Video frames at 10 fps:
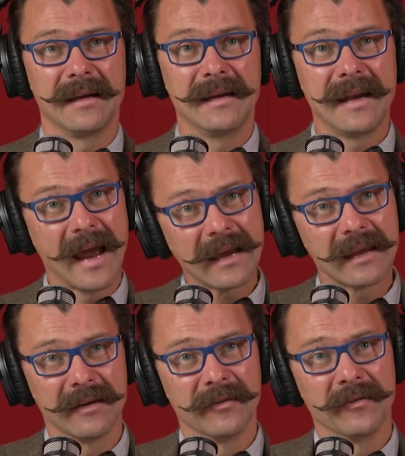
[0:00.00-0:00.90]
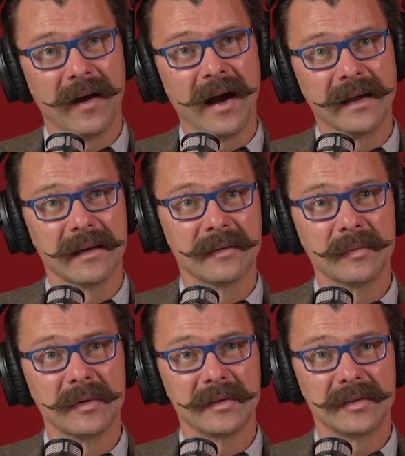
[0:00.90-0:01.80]
negative
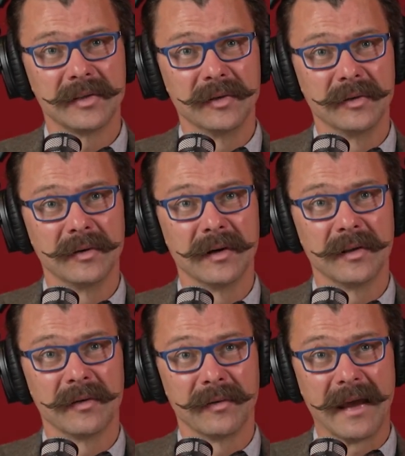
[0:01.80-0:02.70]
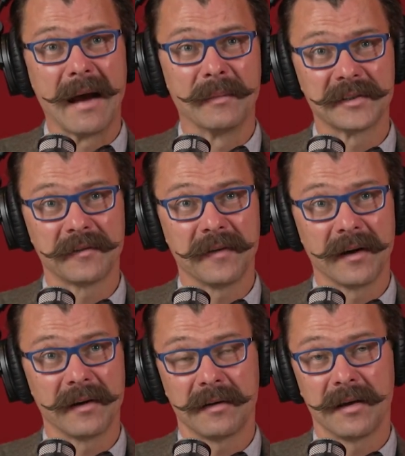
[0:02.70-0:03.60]
item to the
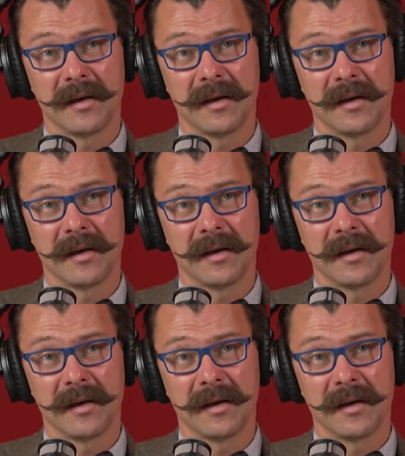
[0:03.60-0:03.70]
atmosphere.